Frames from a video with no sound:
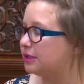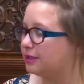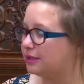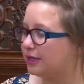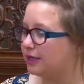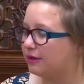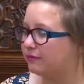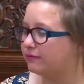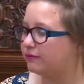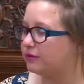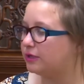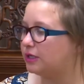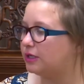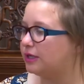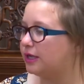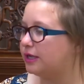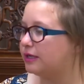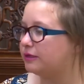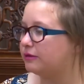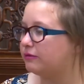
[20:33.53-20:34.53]

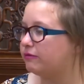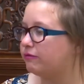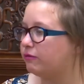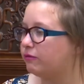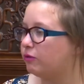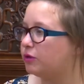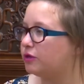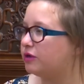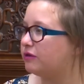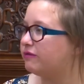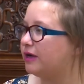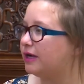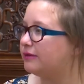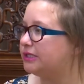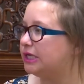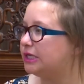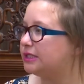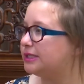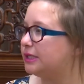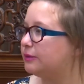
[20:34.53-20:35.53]
every like 4 to
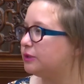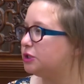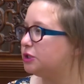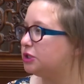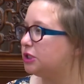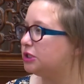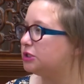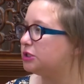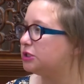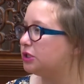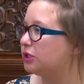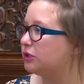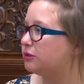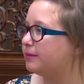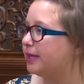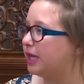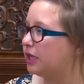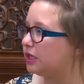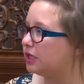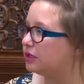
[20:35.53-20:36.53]
5 days I would change their
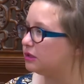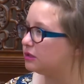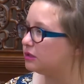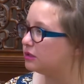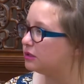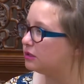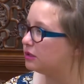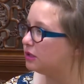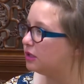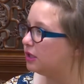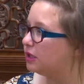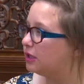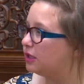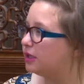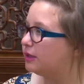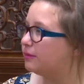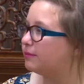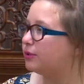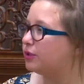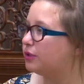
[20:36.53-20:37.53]
bedding
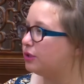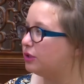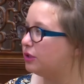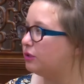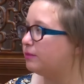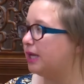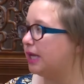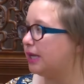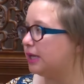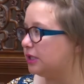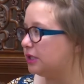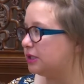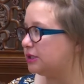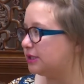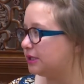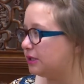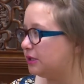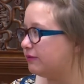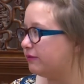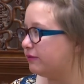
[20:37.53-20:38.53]
and put new bedding.
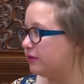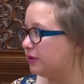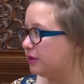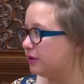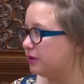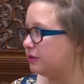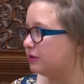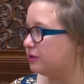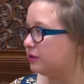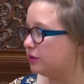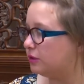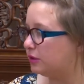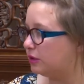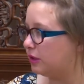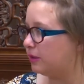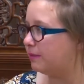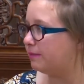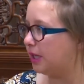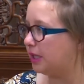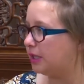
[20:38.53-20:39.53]
It's good for
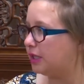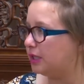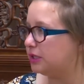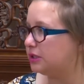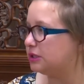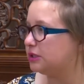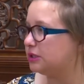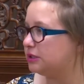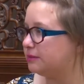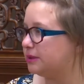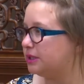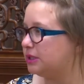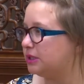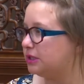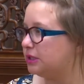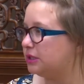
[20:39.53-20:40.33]
the bedding to be